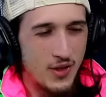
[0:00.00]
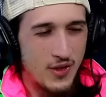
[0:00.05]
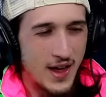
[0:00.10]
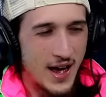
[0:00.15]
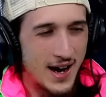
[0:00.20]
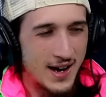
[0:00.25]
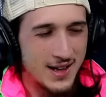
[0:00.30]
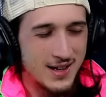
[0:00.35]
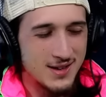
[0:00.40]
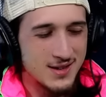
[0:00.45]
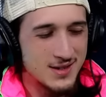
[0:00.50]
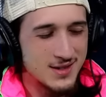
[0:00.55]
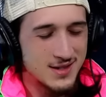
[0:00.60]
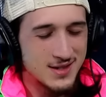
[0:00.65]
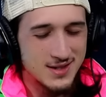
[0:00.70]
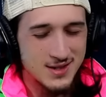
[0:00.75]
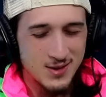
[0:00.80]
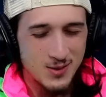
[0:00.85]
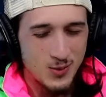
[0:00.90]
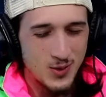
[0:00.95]
that is,
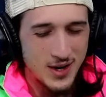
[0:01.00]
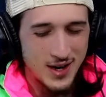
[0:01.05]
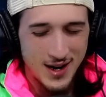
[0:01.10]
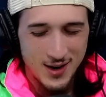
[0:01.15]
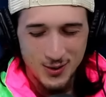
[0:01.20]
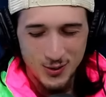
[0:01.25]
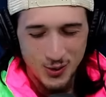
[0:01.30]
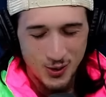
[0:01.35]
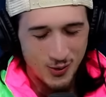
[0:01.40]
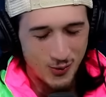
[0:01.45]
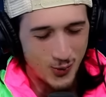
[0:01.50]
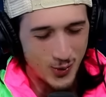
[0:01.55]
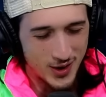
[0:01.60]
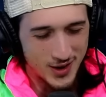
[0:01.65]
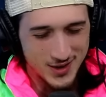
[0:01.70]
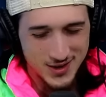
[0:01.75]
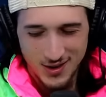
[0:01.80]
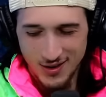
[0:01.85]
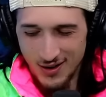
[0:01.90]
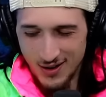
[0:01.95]
Iconic. We, I don't know if we can
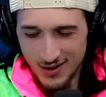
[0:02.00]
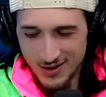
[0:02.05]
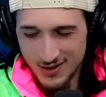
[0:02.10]
talk.